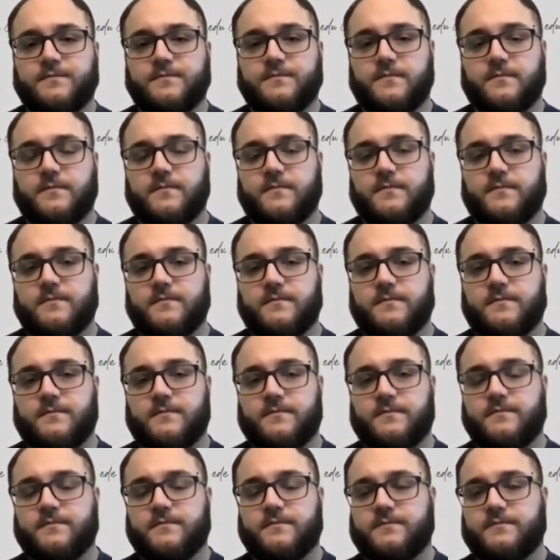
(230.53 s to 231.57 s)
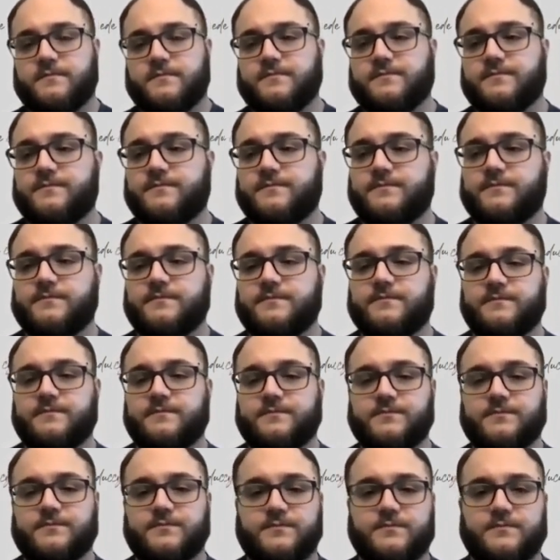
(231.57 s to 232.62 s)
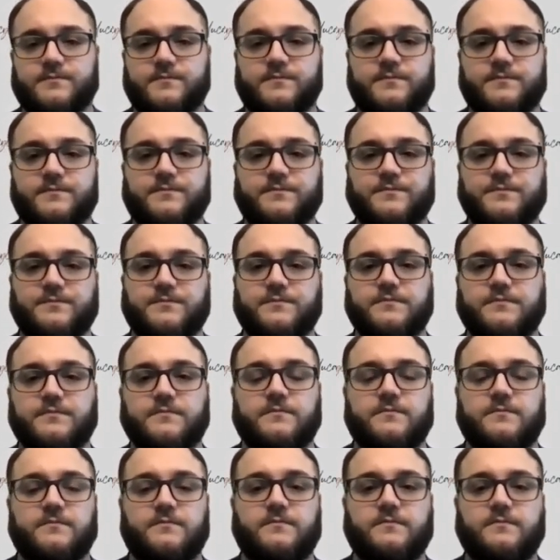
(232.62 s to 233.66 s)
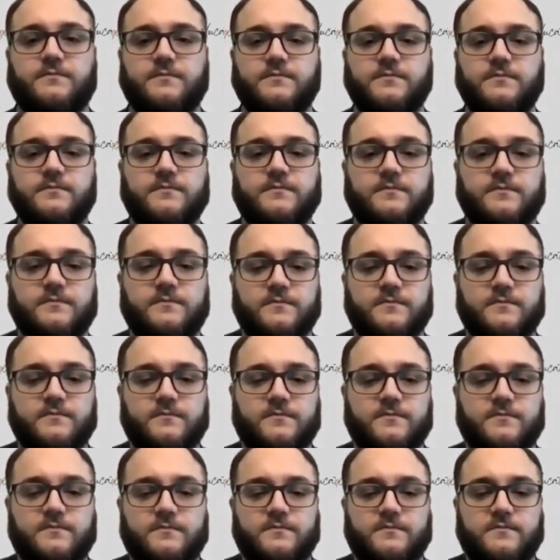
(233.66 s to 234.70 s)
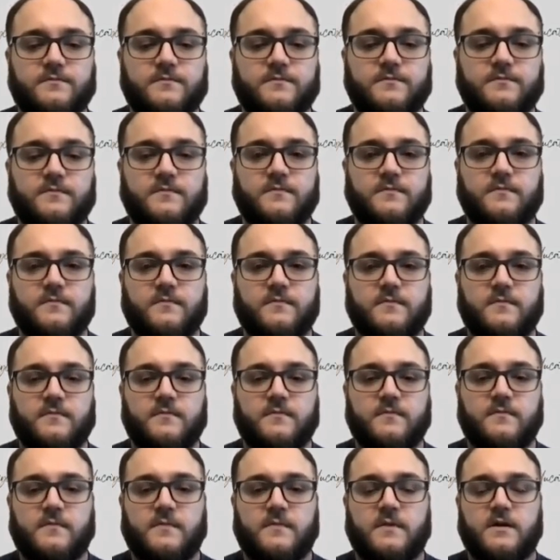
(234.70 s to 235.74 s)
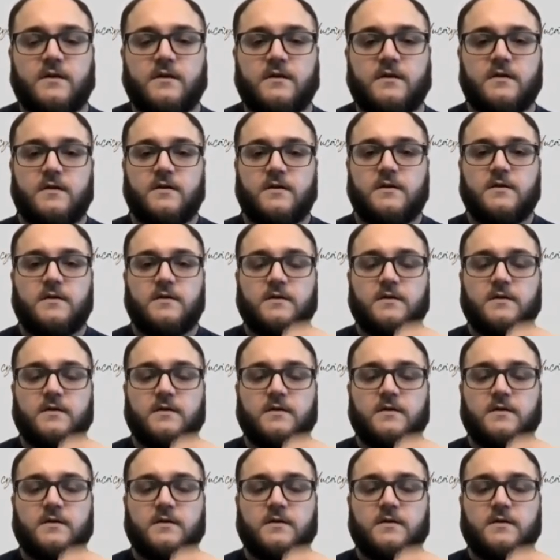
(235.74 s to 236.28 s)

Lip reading: [no speech]